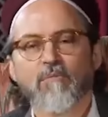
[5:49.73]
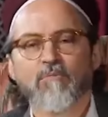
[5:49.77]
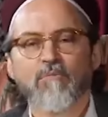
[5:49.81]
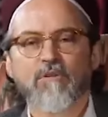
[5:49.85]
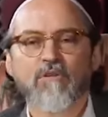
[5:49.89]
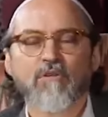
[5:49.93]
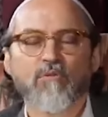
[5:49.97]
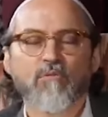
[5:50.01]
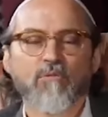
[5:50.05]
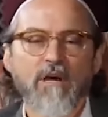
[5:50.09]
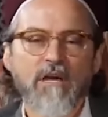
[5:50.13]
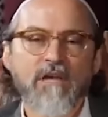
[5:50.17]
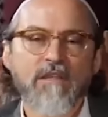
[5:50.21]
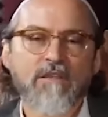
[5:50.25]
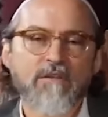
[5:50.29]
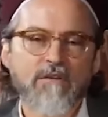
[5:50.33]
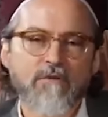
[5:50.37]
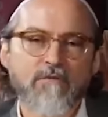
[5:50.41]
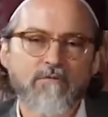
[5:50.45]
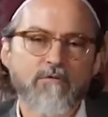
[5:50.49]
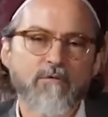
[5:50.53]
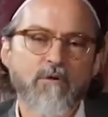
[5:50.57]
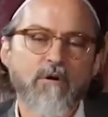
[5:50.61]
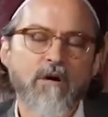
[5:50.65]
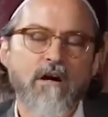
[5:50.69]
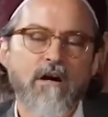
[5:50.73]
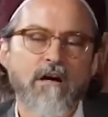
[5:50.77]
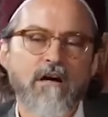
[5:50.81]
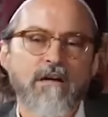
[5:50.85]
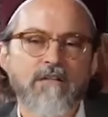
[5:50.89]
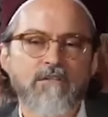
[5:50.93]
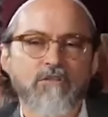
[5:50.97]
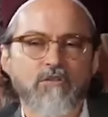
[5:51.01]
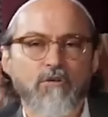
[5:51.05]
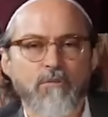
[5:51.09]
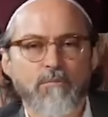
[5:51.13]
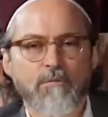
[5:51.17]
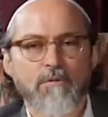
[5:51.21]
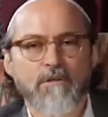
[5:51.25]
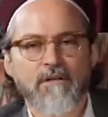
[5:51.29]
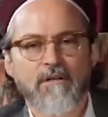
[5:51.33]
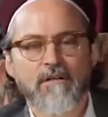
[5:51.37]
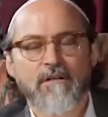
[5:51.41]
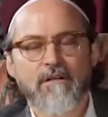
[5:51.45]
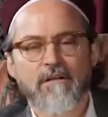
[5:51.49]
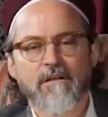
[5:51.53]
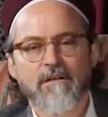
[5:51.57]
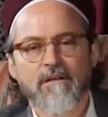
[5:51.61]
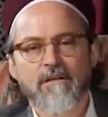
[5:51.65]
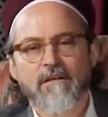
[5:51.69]
But the way the fuqaha interpret
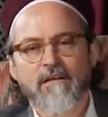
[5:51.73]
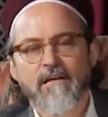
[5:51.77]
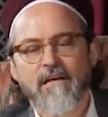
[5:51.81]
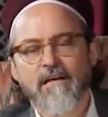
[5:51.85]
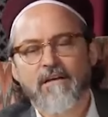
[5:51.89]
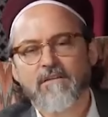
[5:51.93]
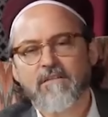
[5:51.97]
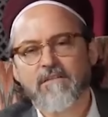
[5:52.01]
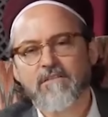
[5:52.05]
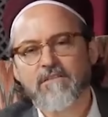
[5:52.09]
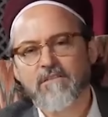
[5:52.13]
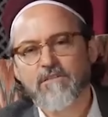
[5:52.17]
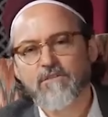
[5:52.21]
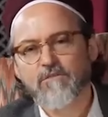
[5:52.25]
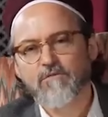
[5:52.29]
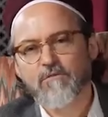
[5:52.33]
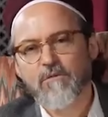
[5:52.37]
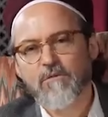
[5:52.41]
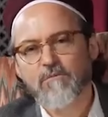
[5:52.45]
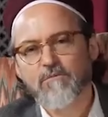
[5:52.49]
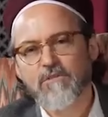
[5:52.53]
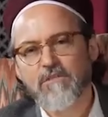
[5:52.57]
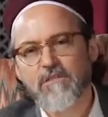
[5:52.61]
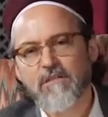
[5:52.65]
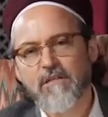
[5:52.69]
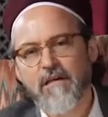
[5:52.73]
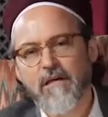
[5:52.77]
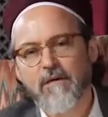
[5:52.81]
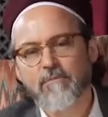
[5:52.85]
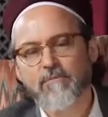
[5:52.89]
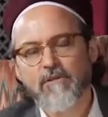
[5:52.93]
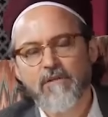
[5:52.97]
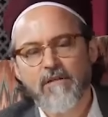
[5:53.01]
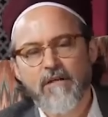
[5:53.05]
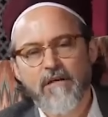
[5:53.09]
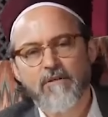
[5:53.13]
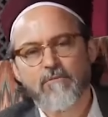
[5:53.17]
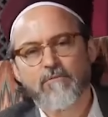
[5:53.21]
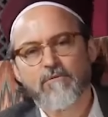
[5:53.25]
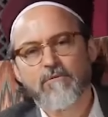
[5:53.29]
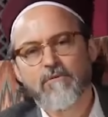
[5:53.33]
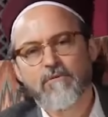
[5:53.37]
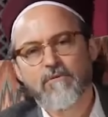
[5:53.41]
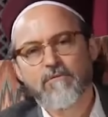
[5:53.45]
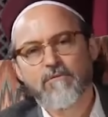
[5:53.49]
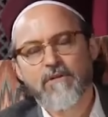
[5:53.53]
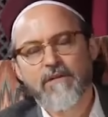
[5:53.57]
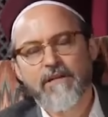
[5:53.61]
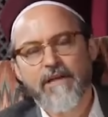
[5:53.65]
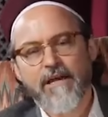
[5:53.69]
it, and this is from Sidi Abdullah
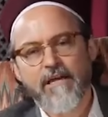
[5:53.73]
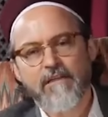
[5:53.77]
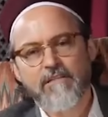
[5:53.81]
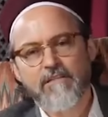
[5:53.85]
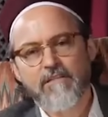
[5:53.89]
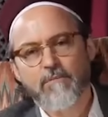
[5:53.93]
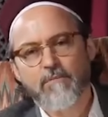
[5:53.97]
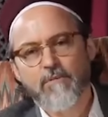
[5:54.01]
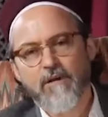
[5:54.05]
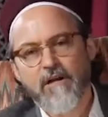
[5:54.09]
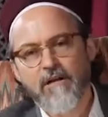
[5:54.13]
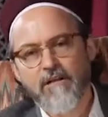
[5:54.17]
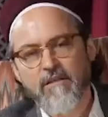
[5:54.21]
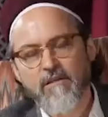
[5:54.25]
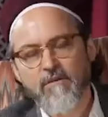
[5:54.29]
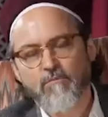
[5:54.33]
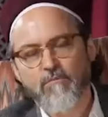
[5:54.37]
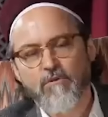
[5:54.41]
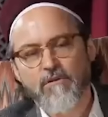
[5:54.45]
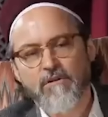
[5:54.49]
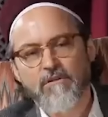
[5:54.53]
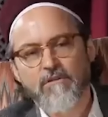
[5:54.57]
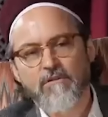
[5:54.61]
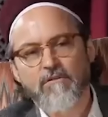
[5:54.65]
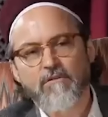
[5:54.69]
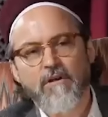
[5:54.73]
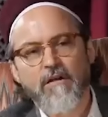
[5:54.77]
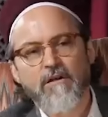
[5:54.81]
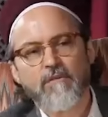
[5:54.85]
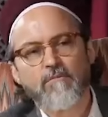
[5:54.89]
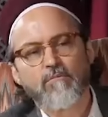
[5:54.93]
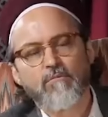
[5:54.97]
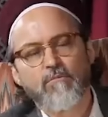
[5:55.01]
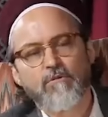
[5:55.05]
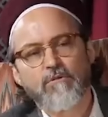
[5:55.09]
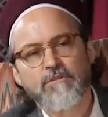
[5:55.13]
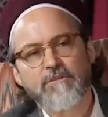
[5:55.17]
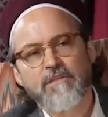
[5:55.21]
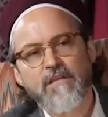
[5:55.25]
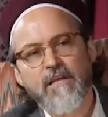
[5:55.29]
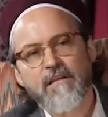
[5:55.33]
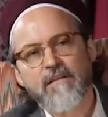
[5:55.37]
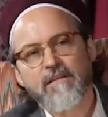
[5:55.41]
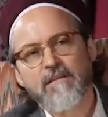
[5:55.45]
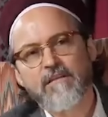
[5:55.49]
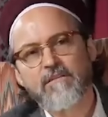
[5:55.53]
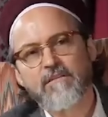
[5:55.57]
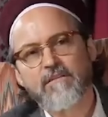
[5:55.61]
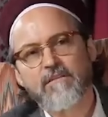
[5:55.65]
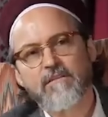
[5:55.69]
Wilhaj Ibrahim, one of the great
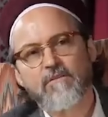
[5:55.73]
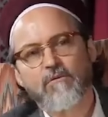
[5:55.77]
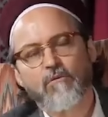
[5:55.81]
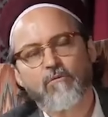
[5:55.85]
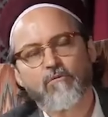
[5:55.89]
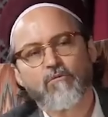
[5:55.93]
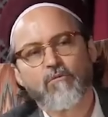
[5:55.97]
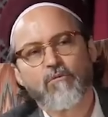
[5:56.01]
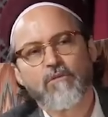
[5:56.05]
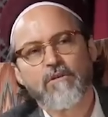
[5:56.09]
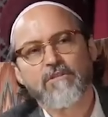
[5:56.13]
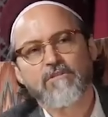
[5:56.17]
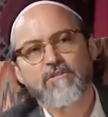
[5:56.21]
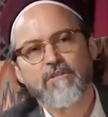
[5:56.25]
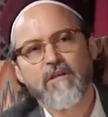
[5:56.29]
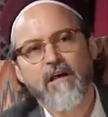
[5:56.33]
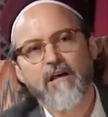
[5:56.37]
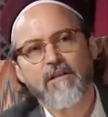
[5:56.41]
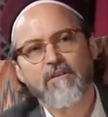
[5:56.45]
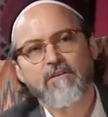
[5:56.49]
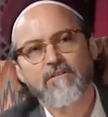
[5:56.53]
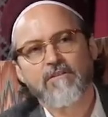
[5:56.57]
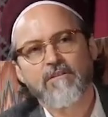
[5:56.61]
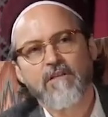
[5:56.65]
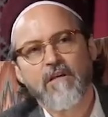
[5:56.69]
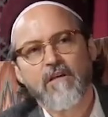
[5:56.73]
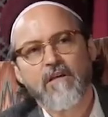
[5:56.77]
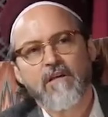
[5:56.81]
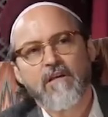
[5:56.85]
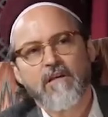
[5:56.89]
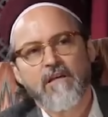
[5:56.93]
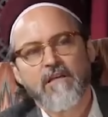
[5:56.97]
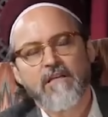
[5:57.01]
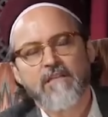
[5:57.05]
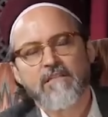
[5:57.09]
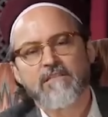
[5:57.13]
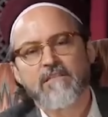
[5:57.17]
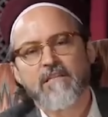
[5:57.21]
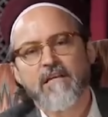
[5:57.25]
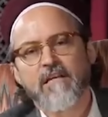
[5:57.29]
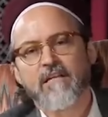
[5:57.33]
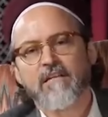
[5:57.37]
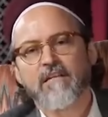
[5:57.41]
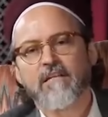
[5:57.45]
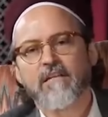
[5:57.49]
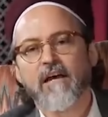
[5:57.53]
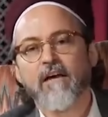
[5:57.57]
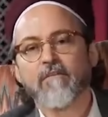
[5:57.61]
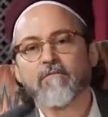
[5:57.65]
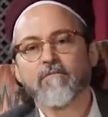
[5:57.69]
Mauritanian Usuli scholars, he said
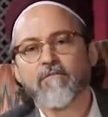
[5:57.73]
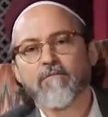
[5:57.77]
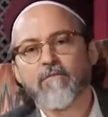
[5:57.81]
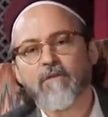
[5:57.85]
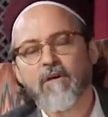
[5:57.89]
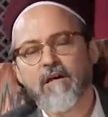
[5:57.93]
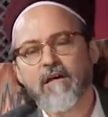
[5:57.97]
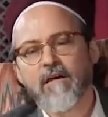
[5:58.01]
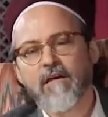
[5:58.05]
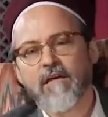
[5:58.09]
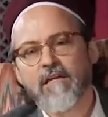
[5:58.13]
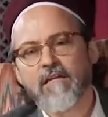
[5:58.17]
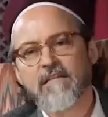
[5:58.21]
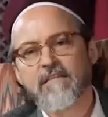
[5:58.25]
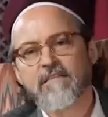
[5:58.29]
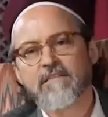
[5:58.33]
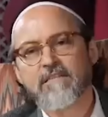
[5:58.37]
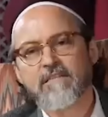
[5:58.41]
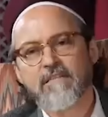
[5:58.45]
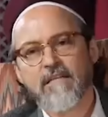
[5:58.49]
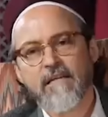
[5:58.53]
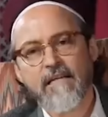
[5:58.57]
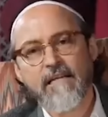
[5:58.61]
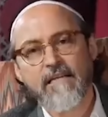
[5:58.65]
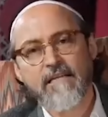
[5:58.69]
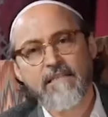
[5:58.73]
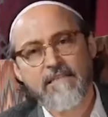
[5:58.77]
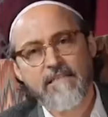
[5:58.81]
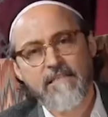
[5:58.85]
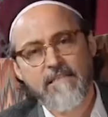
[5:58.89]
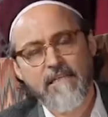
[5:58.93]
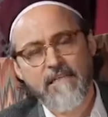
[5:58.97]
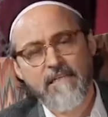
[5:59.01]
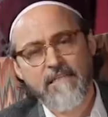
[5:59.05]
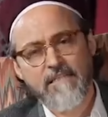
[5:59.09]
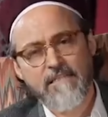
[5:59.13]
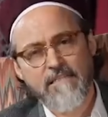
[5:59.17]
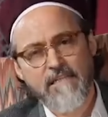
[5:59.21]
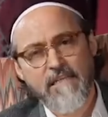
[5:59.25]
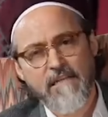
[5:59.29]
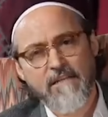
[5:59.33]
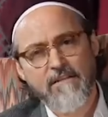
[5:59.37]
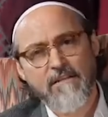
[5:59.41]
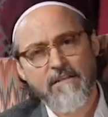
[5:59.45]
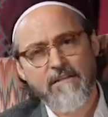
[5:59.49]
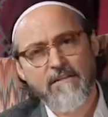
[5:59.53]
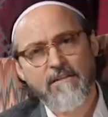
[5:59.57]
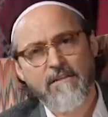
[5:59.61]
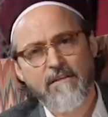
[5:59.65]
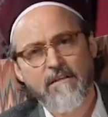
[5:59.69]
that
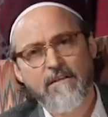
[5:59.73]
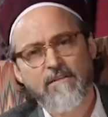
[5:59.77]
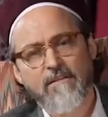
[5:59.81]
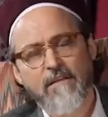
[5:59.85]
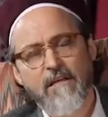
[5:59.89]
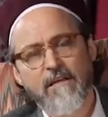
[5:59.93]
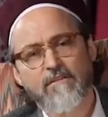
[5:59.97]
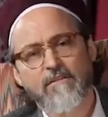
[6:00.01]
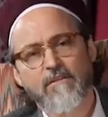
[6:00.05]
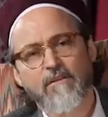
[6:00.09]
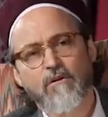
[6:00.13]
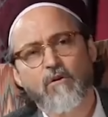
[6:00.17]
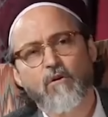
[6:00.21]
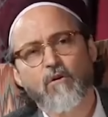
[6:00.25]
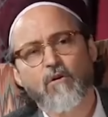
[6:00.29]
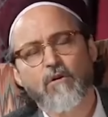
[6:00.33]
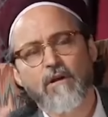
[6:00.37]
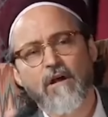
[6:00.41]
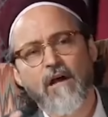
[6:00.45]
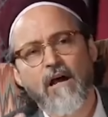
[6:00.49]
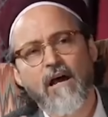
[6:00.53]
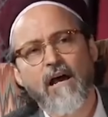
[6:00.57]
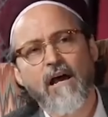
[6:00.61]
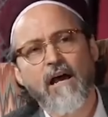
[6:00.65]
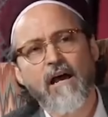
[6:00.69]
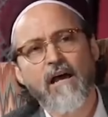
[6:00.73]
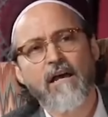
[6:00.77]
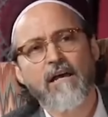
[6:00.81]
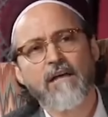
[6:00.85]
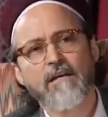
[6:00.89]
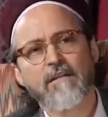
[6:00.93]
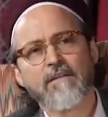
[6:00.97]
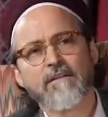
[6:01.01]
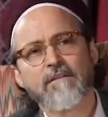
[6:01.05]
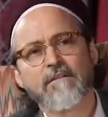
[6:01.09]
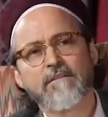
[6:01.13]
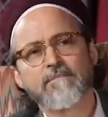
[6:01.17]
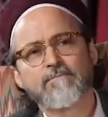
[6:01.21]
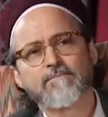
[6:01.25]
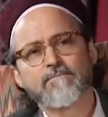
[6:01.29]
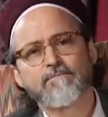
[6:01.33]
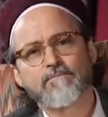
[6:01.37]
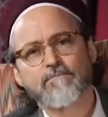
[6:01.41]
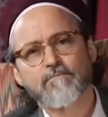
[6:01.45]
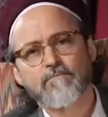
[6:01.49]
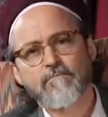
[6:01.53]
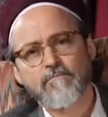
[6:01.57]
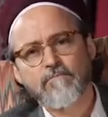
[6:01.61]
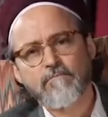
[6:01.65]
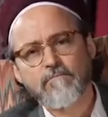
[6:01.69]
the Quran
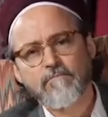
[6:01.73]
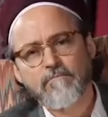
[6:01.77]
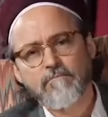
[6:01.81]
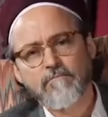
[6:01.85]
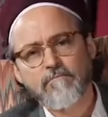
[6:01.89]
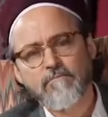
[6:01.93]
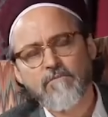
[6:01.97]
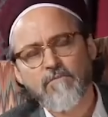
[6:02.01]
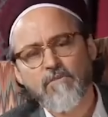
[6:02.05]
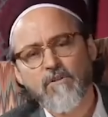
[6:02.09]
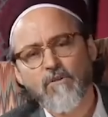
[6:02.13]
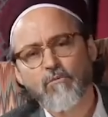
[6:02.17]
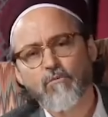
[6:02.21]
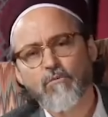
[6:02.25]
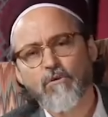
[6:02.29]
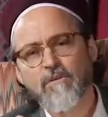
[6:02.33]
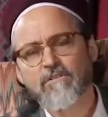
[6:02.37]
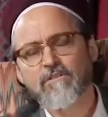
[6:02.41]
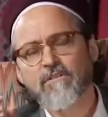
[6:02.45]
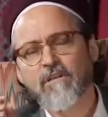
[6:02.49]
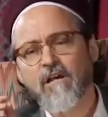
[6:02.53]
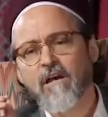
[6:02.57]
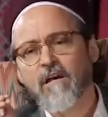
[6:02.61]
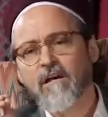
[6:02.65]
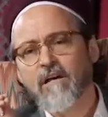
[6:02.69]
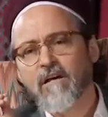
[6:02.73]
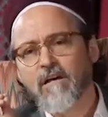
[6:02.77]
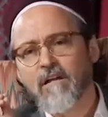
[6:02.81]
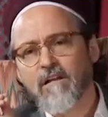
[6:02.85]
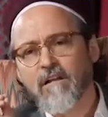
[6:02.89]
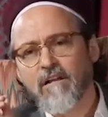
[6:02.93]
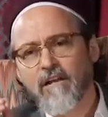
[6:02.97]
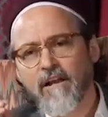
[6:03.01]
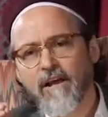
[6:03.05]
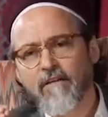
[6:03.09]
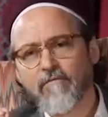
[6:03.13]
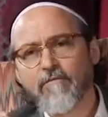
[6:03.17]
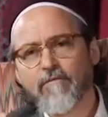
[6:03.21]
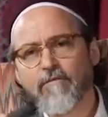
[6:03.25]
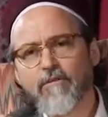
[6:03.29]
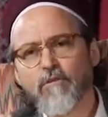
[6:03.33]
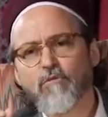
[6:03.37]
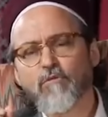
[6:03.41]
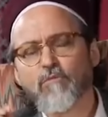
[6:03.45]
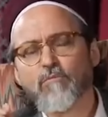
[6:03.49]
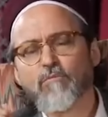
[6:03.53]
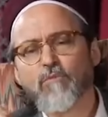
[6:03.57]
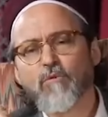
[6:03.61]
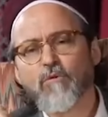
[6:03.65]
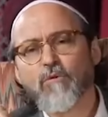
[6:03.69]
was
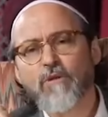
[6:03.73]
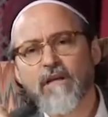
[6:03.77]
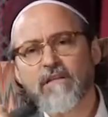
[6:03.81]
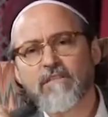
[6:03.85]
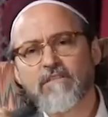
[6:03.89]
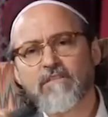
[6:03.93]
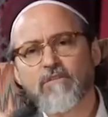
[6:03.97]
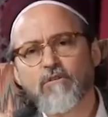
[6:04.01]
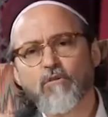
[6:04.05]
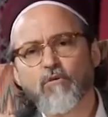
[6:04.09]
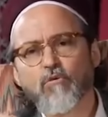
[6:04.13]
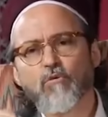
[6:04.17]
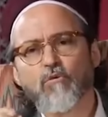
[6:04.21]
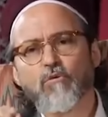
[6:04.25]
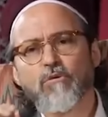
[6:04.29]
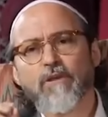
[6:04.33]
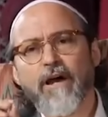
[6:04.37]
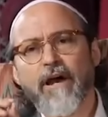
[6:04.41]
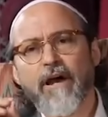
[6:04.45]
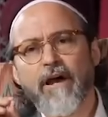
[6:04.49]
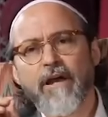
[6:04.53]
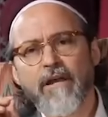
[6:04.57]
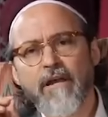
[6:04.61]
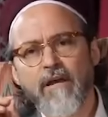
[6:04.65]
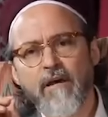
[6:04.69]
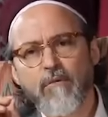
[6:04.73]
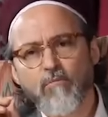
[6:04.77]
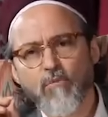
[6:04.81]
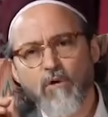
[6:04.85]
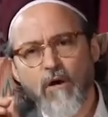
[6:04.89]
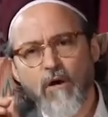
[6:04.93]
lafdhun munazzurun ala